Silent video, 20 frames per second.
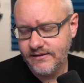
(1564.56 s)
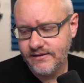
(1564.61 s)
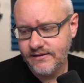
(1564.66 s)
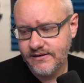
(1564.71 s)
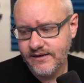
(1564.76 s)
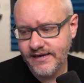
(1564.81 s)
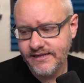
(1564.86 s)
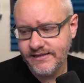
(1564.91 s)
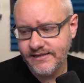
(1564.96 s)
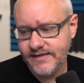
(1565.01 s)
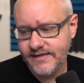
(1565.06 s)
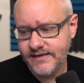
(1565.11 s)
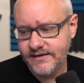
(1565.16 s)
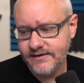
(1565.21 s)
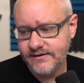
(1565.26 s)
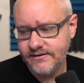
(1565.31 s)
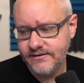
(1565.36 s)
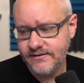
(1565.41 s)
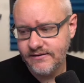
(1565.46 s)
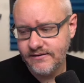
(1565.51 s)
and
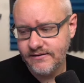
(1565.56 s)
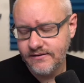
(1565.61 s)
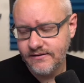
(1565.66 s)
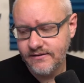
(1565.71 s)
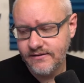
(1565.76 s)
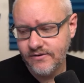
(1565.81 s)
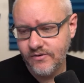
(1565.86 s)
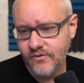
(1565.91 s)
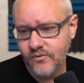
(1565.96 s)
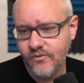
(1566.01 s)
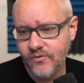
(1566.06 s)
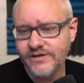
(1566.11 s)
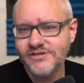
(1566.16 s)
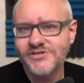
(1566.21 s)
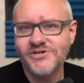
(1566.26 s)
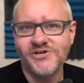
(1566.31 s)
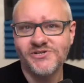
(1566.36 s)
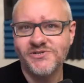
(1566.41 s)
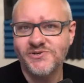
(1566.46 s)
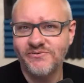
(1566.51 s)
then one
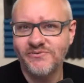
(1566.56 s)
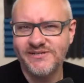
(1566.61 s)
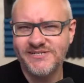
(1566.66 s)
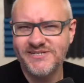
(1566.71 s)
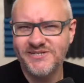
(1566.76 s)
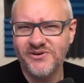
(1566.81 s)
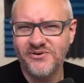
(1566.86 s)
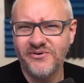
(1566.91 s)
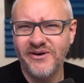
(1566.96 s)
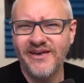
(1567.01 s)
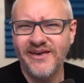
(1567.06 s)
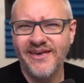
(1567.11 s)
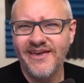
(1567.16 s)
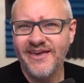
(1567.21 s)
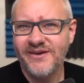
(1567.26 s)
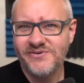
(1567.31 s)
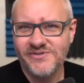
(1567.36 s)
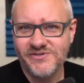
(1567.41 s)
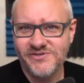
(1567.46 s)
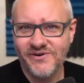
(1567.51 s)
church we went to, it
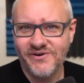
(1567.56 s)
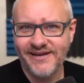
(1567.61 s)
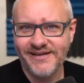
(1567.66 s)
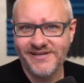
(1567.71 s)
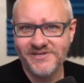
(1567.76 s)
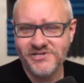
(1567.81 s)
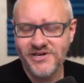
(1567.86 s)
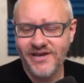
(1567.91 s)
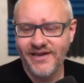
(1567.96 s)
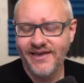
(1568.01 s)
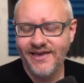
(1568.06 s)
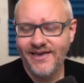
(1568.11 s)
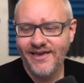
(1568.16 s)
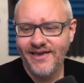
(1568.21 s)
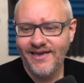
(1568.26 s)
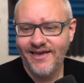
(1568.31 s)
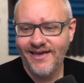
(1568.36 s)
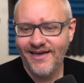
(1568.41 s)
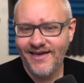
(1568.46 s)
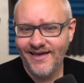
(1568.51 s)
was strange.
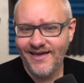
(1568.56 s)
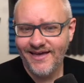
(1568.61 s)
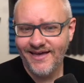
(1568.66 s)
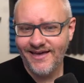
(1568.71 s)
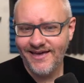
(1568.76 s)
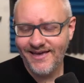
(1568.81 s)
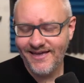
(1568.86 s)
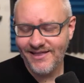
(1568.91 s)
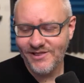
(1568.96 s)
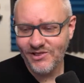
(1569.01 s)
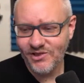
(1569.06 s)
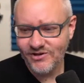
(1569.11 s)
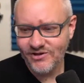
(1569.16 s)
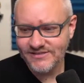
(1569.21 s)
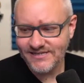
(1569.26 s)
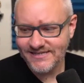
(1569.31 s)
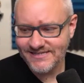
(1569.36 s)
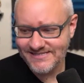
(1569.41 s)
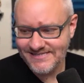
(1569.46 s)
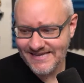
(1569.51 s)
It looked
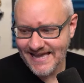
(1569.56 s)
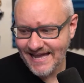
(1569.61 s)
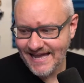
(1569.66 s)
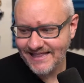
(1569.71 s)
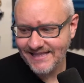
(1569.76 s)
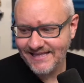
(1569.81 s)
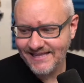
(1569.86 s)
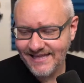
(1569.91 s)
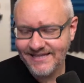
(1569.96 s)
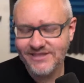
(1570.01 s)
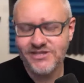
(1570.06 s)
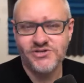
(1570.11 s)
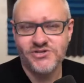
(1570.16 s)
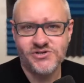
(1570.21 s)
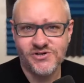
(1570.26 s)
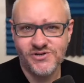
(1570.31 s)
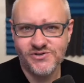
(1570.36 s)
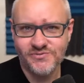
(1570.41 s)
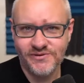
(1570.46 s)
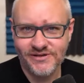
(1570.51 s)
exactly like the
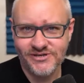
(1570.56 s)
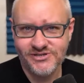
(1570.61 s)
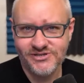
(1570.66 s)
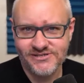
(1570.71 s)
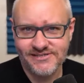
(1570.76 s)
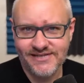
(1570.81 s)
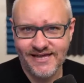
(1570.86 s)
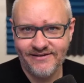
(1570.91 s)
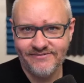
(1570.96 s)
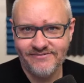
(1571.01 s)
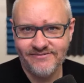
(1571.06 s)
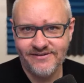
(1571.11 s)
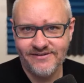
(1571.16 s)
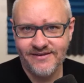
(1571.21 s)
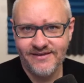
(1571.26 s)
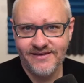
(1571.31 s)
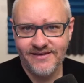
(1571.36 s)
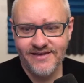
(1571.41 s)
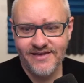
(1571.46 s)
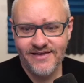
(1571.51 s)
church we had just left,
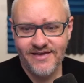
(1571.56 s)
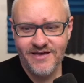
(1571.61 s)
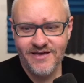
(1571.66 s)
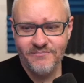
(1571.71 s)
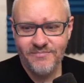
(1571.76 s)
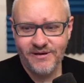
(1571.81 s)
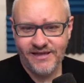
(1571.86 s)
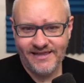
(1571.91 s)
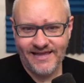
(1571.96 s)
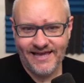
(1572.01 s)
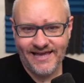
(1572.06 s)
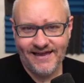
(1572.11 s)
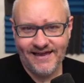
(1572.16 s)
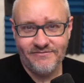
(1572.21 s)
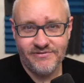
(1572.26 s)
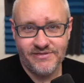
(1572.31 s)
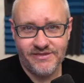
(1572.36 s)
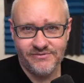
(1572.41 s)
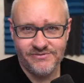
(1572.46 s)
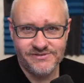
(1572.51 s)
but like
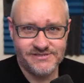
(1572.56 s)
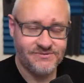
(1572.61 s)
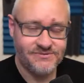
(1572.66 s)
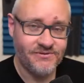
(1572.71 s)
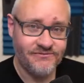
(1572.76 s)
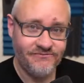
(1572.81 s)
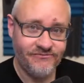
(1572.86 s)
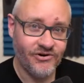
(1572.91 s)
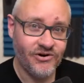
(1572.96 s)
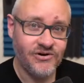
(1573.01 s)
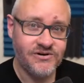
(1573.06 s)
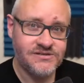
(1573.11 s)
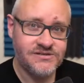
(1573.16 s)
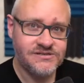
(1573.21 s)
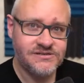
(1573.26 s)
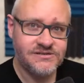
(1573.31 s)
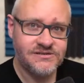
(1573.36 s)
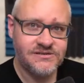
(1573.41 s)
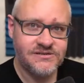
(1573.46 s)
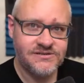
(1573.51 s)
everything was in
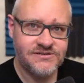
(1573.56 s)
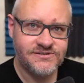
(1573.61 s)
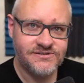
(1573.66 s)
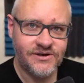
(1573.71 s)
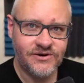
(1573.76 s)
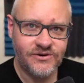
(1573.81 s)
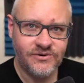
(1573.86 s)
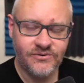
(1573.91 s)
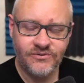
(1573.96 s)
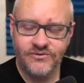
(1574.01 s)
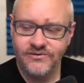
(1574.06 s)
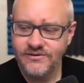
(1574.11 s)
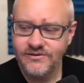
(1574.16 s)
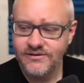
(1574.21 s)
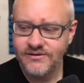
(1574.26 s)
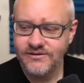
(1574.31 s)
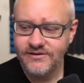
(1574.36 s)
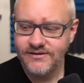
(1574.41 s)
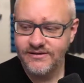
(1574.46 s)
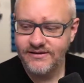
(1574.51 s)
reverse. So,
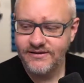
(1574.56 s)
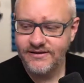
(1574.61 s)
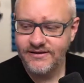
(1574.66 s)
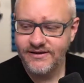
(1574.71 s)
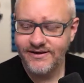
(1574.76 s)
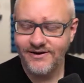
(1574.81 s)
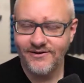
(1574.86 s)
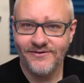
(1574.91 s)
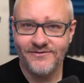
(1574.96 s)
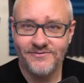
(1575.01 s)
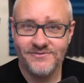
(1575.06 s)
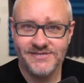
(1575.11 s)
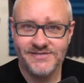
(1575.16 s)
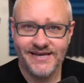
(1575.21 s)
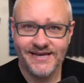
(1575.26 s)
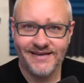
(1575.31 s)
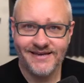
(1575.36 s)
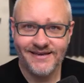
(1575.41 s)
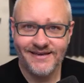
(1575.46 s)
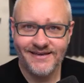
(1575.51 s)
it was
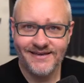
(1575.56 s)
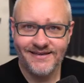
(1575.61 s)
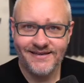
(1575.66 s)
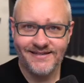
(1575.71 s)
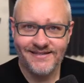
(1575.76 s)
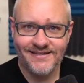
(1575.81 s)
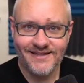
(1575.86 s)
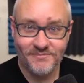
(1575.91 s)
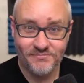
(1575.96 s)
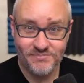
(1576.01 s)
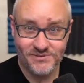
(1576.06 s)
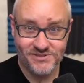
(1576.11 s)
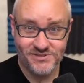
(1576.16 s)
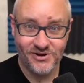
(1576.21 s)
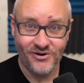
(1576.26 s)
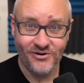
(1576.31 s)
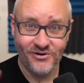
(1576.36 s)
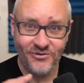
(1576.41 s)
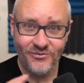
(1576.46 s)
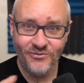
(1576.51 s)
like
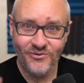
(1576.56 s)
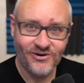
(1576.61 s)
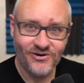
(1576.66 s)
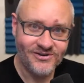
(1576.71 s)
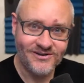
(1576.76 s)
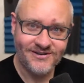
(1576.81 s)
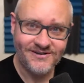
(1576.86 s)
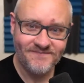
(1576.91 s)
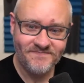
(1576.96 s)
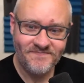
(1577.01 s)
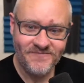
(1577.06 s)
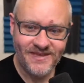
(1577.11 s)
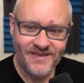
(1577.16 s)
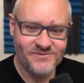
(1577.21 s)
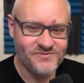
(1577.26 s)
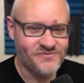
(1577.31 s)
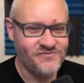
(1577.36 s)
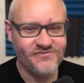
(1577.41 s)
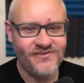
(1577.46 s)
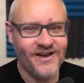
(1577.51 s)
Bizarro World. It
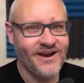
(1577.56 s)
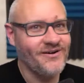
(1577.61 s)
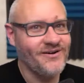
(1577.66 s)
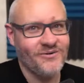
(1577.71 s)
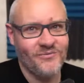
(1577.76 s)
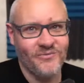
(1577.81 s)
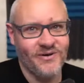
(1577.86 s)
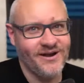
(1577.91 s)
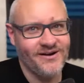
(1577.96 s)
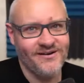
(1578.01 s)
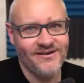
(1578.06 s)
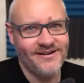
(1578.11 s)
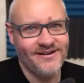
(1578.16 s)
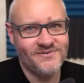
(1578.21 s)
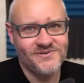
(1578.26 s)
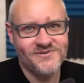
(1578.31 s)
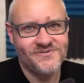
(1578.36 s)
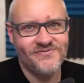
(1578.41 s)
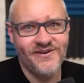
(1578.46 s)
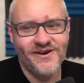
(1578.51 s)
was very weird. It
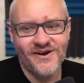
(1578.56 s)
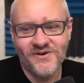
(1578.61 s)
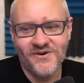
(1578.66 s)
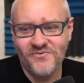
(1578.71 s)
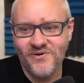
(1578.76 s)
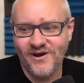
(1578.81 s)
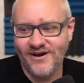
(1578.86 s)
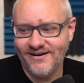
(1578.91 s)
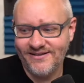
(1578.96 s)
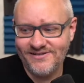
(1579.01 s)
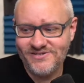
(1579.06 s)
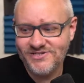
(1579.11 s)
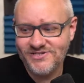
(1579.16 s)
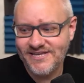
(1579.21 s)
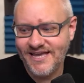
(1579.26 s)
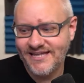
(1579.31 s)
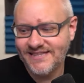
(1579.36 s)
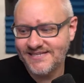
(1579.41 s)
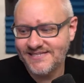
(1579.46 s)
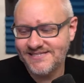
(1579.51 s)
was very weird. It just
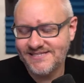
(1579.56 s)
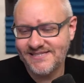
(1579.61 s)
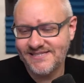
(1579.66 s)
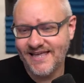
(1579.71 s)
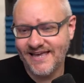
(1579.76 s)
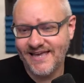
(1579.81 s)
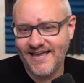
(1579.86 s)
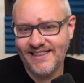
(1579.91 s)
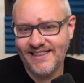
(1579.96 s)
had this like